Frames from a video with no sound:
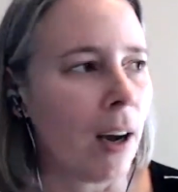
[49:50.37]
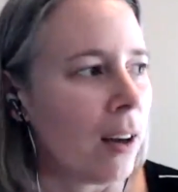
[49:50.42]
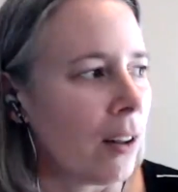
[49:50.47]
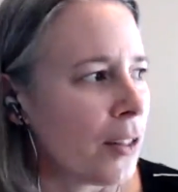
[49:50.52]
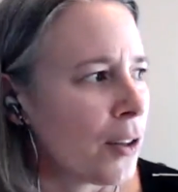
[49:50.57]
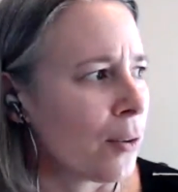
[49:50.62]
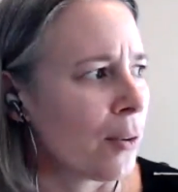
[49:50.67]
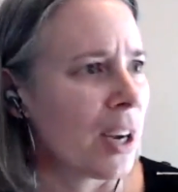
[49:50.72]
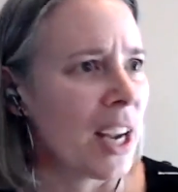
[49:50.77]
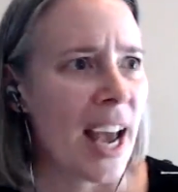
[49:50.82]
"Oh,
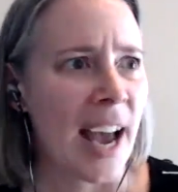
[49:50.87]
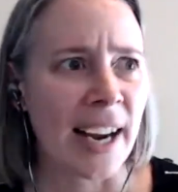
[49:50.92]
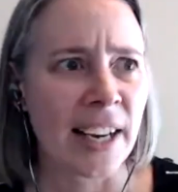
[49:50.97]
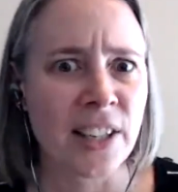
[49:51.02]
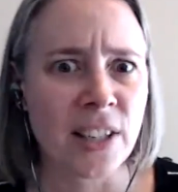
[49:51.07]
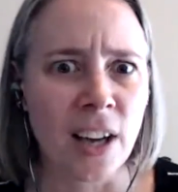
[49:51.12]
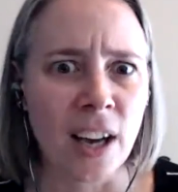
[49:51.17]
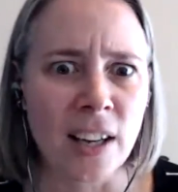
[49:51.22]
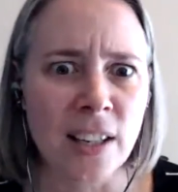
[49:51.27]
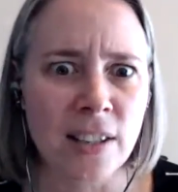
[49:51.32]
the React
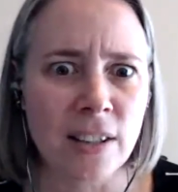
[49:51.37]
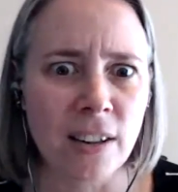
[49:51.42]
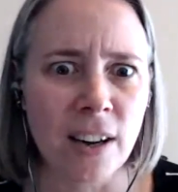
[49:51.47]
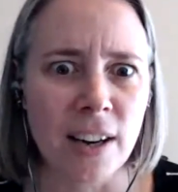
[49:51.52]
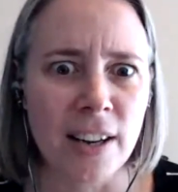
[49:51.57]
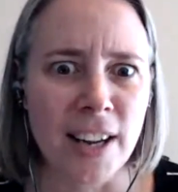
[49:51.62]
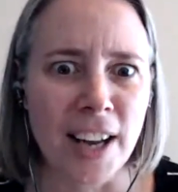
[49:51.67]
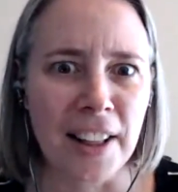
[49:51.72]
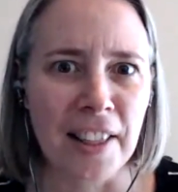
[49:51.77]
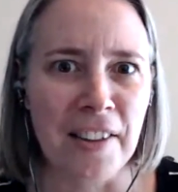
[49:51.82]
docs are
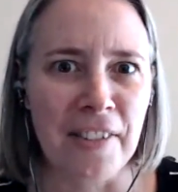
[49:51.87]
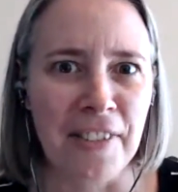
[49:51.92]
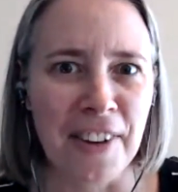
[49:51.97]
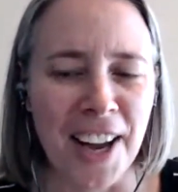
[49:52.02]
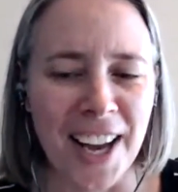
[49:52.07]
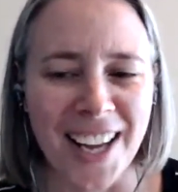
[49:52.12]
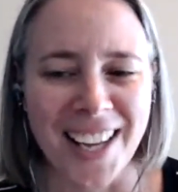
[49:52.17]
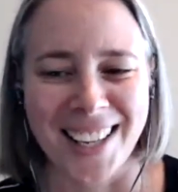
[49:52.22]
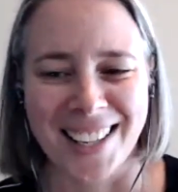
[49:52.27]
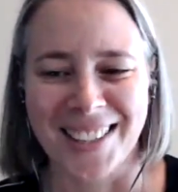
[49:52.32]
on
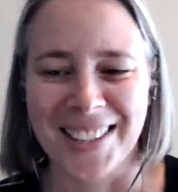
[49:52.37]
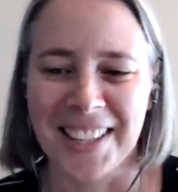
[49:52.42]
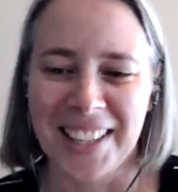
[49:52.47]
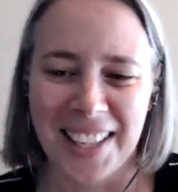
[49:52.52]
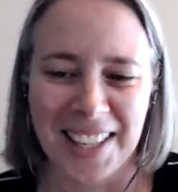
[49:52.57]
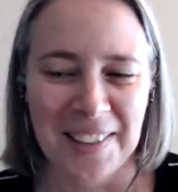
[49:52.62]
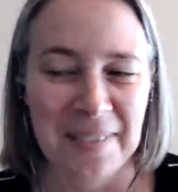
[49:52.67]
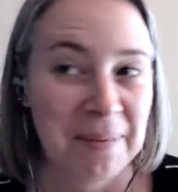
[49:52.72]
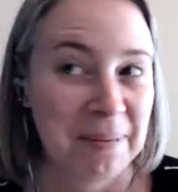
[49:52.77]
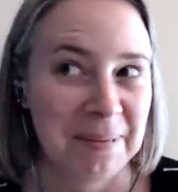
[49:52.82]
Nullify," and I was
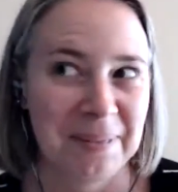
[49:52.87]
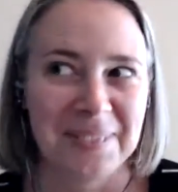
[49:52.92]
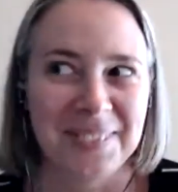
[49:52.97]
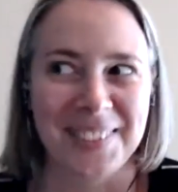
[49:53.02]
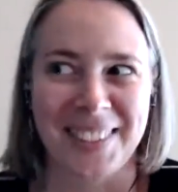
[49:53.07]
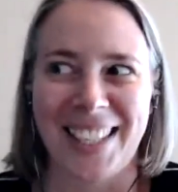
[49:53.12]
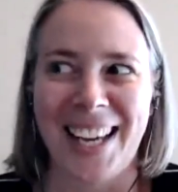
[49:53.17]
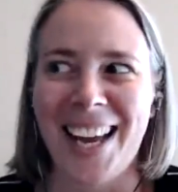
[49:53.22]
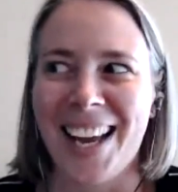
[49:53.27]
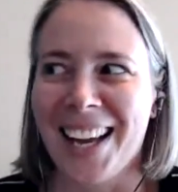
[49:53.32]
like,
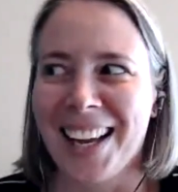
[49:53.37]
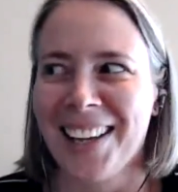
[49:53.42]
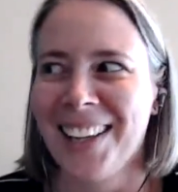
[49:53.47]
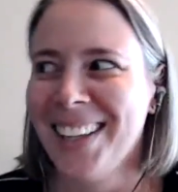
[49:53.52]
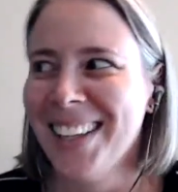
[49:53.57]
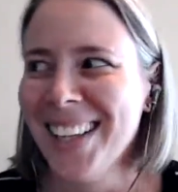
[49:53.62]
yeah.